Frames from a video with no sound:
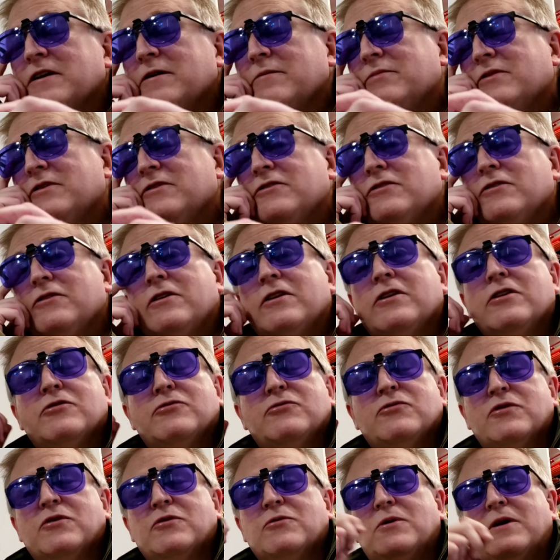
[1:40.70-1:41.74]
up the studio
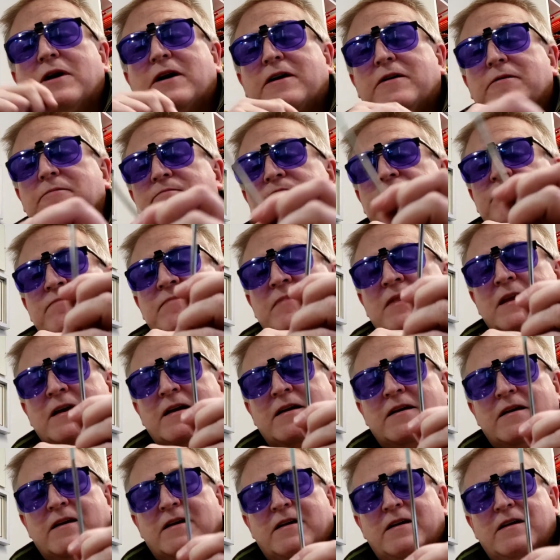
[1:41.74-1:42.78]
for a
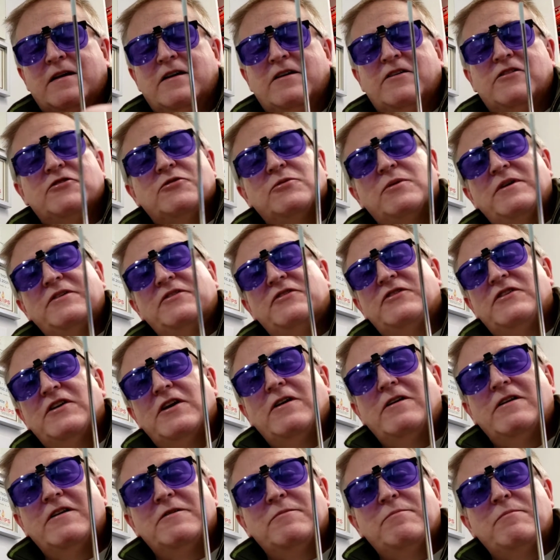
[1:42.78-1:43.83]
while. So I
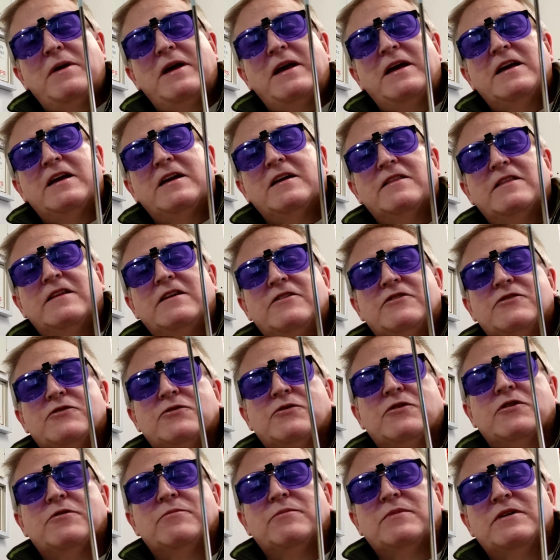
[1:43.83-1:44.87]
started making these
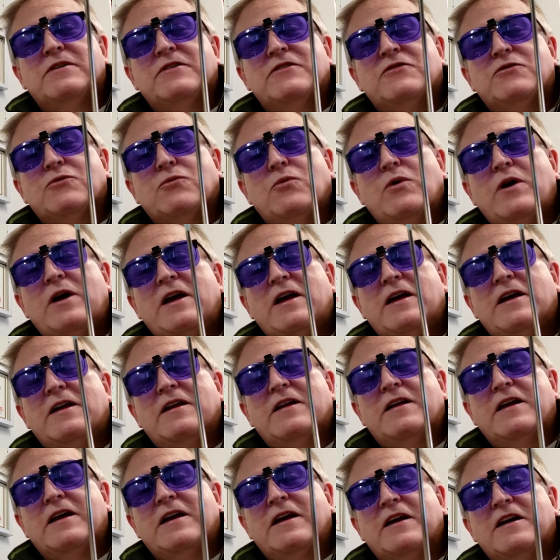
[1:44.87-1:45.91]
ornaments
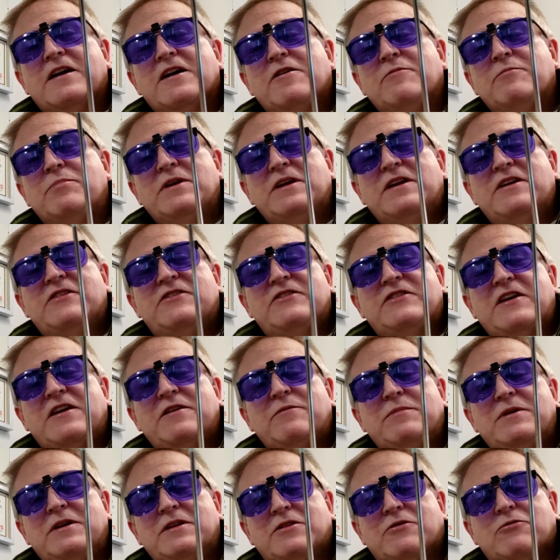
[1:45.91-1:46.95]
when a company sent
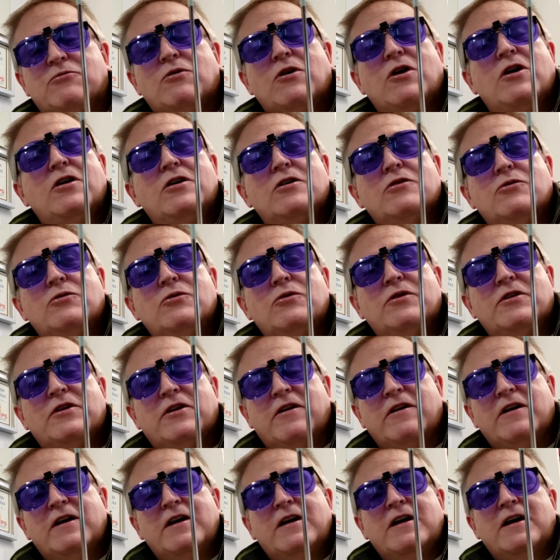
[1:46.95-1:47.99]
me the wrong order.
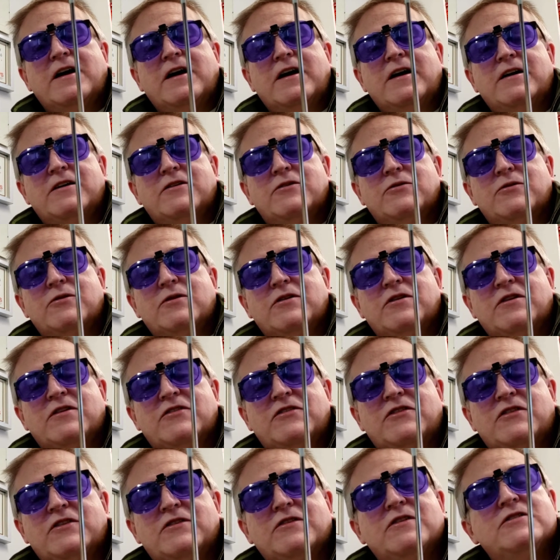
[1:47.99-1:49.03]
I had ordered a
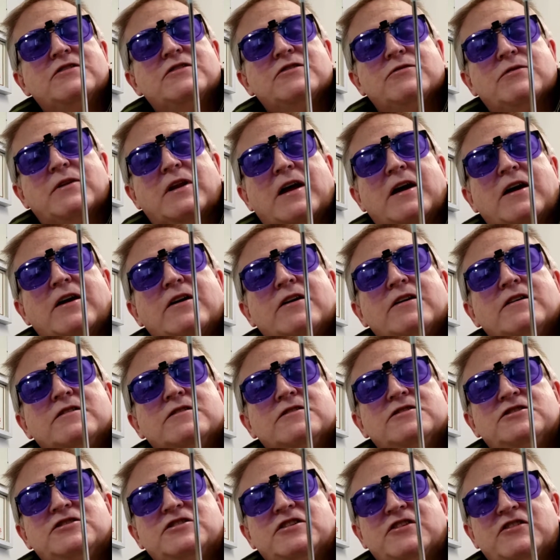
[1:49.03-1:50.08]
series of
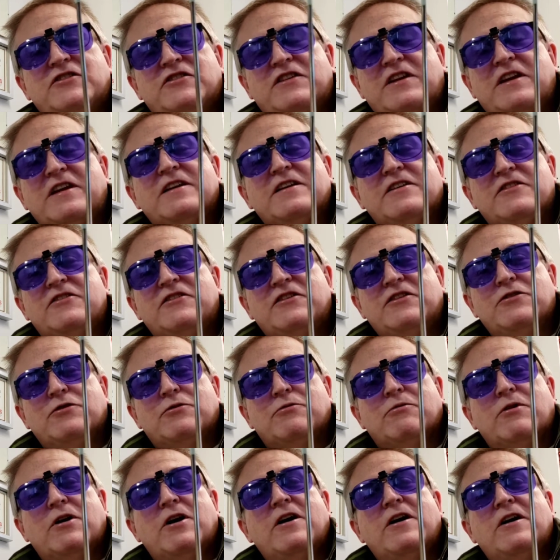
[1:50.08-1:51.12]
large stainless steel
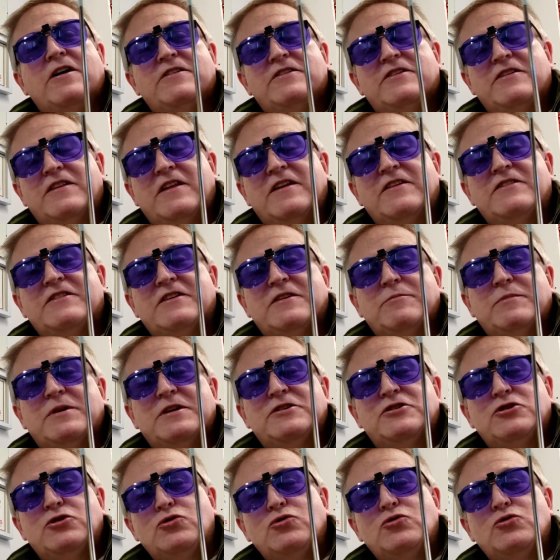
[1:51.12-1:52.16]
rods, and they sent me
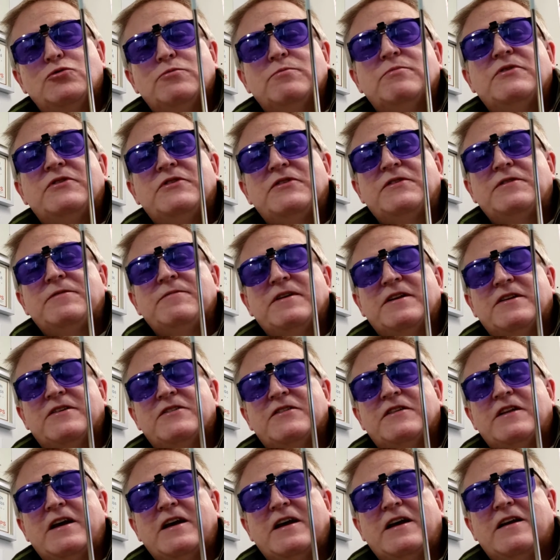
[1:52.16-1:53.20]
tubes
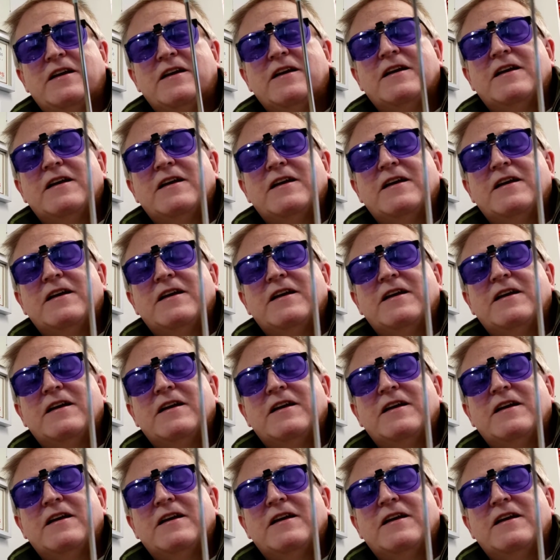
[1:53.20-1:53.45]
instead.